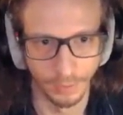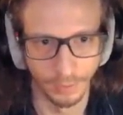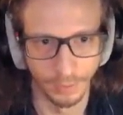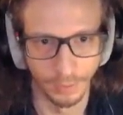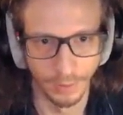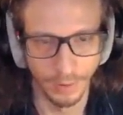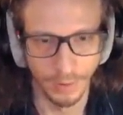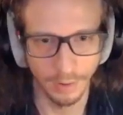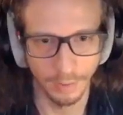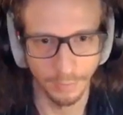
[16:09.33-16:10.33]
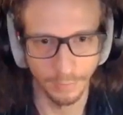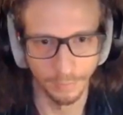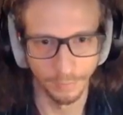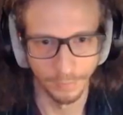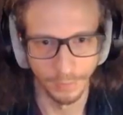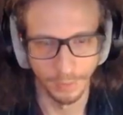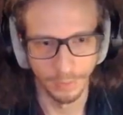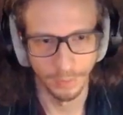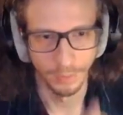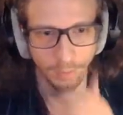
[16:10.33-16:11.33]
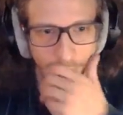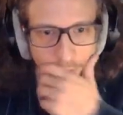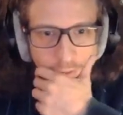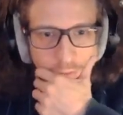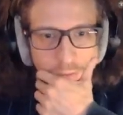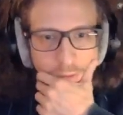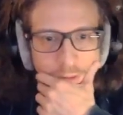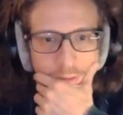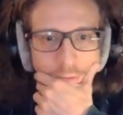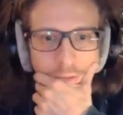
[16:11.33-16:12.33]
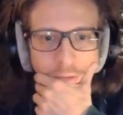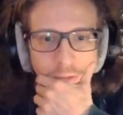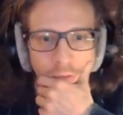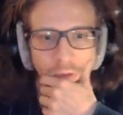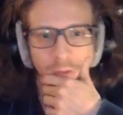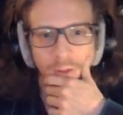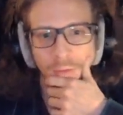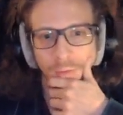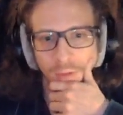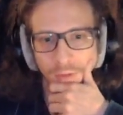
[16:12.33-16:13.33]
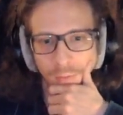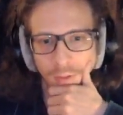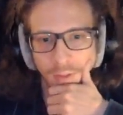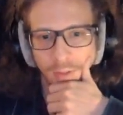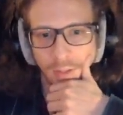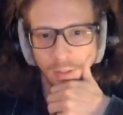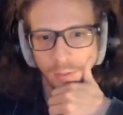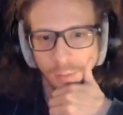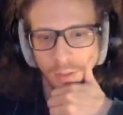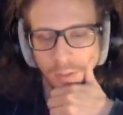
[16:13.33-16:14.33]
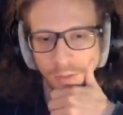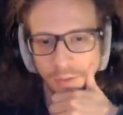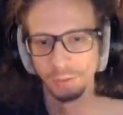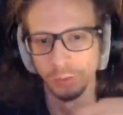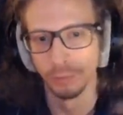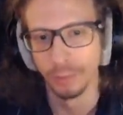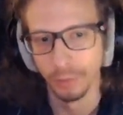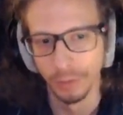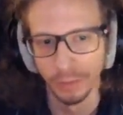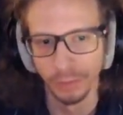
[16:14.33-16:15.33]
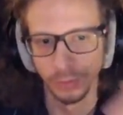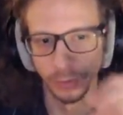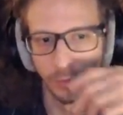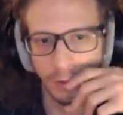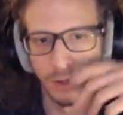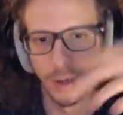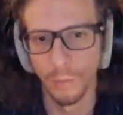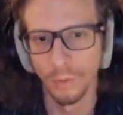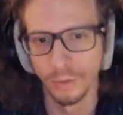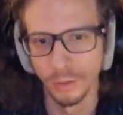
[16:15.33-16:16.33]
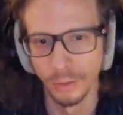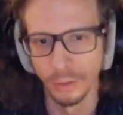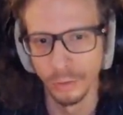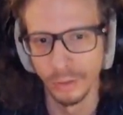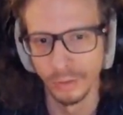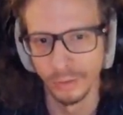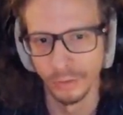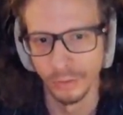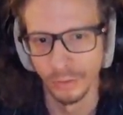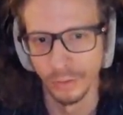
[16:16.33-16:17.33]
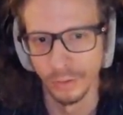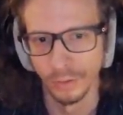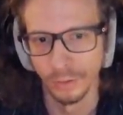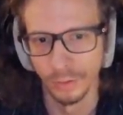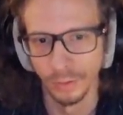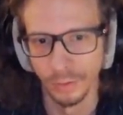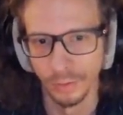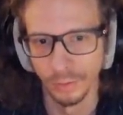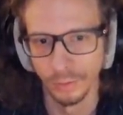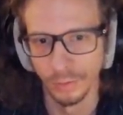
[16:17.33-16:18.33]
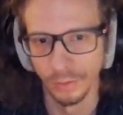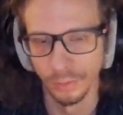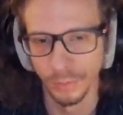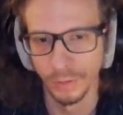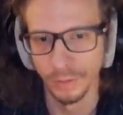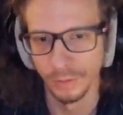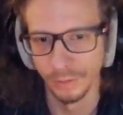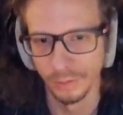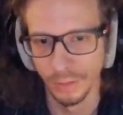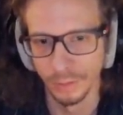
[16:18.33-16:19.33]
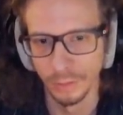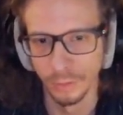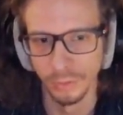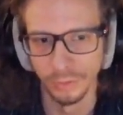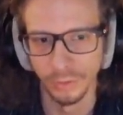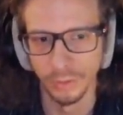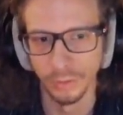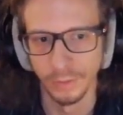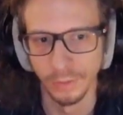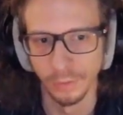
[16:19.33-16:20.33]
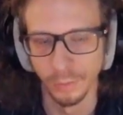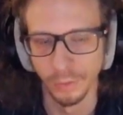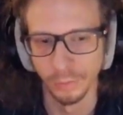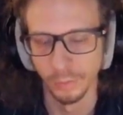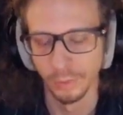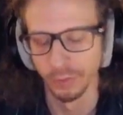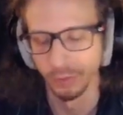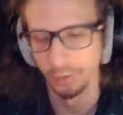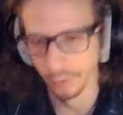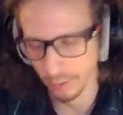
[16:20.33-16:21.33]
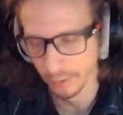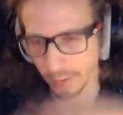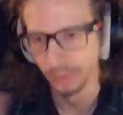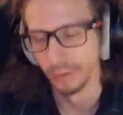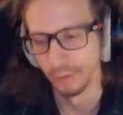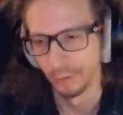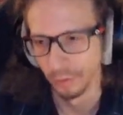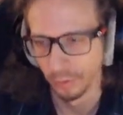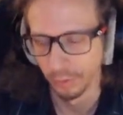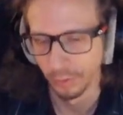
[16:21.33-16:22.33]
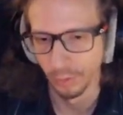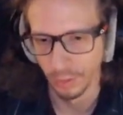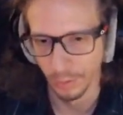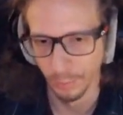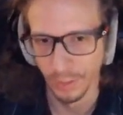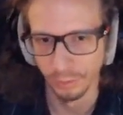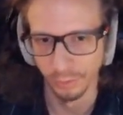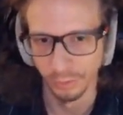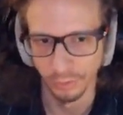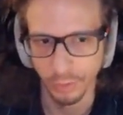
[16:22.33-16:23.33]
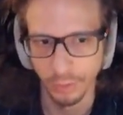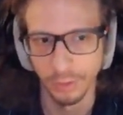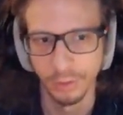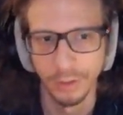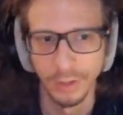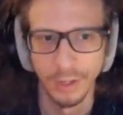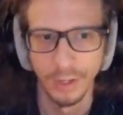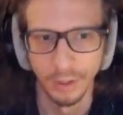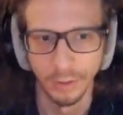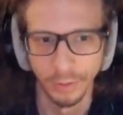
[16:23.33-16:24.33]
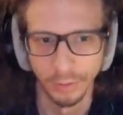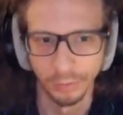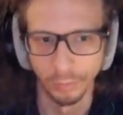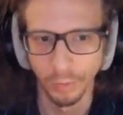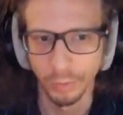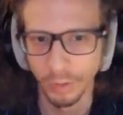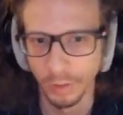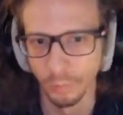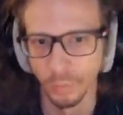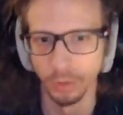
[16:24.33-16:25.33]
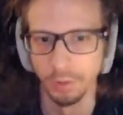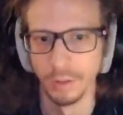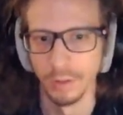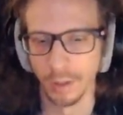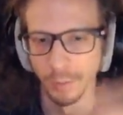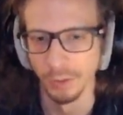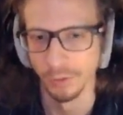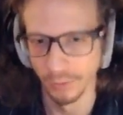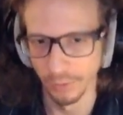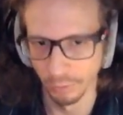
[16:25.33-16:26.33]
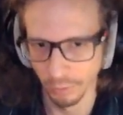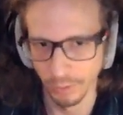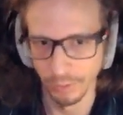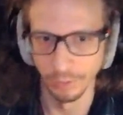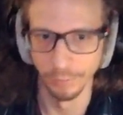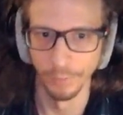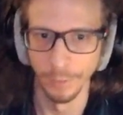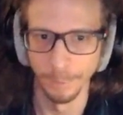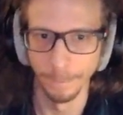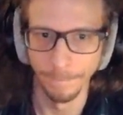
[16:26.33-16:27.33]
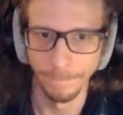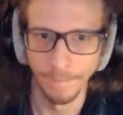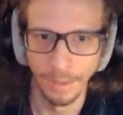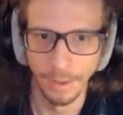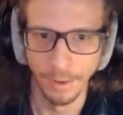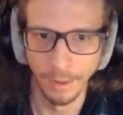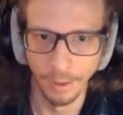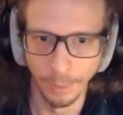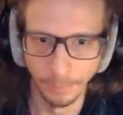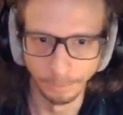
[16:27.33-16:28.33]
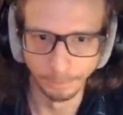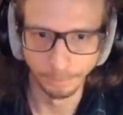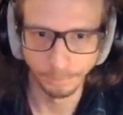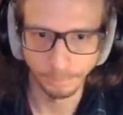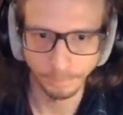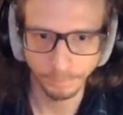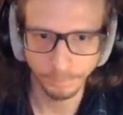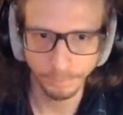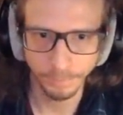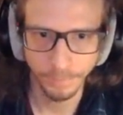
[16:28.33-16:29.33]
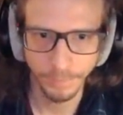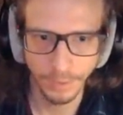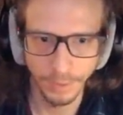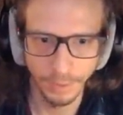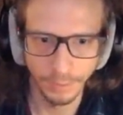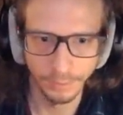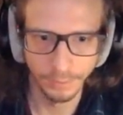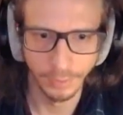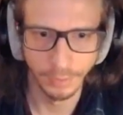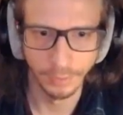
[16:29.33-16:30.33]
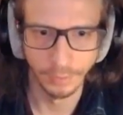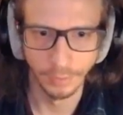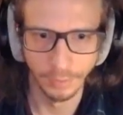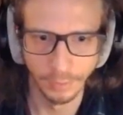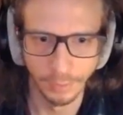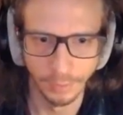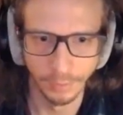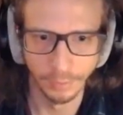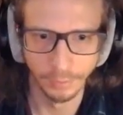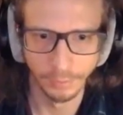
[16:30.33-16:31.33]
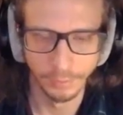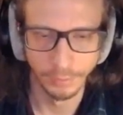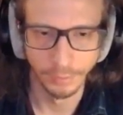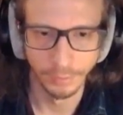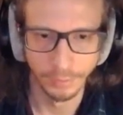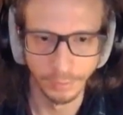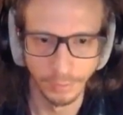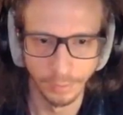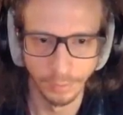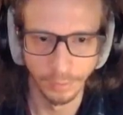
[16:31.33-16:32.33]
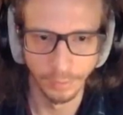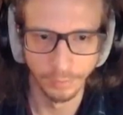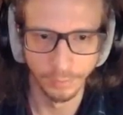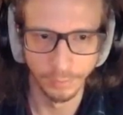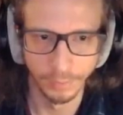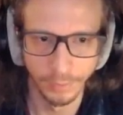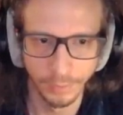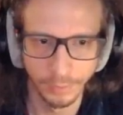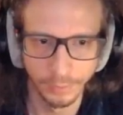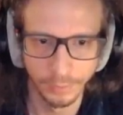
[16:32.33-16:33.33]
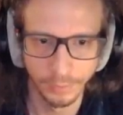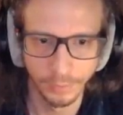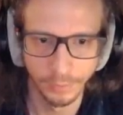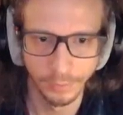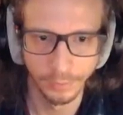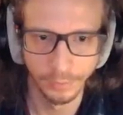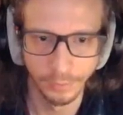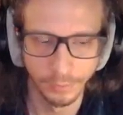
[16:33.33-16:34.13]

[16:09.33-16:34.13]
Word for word: now, uh, now, so I, I, the reason why I did that is because this is rolling, and so I want the newest uh, display link to say newest on these ones where it's just like, it just, the campaign just started, and on this rolling one, I'm going to say trending, right? Um, and then, uh, now live on Kickstarter.